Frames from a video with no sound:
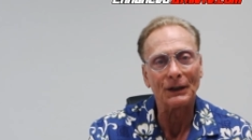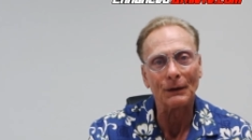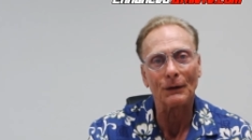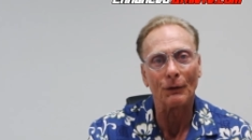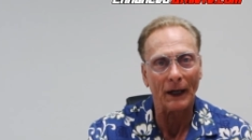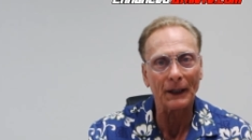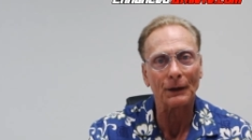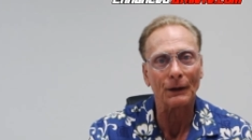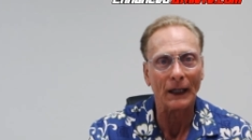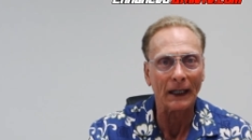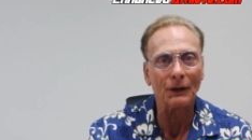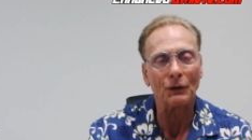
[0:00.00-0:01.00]
to greater
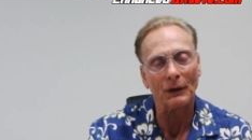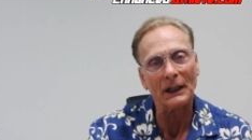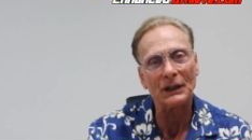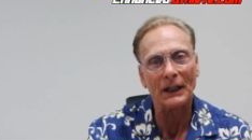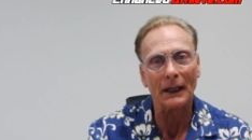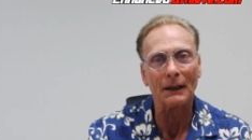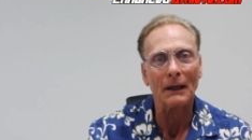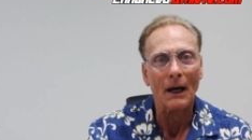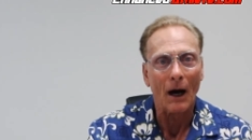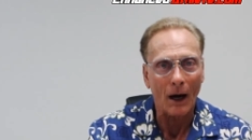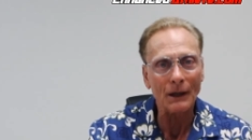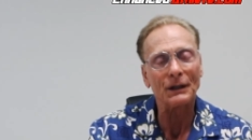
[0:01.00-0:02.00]
increase in
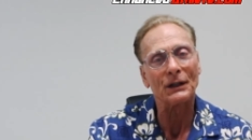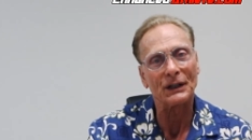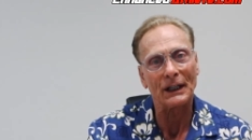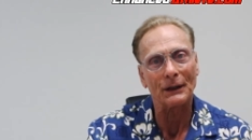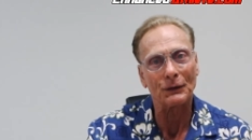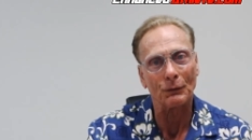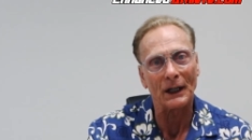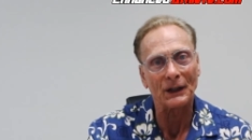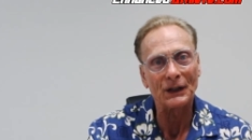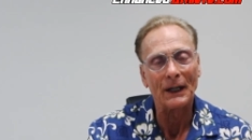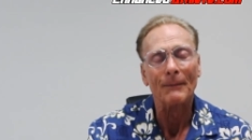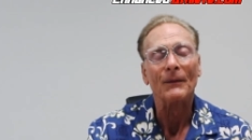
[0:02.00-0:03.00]
heart disease
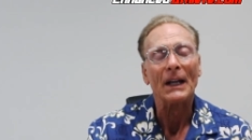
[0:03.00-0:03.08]
risk.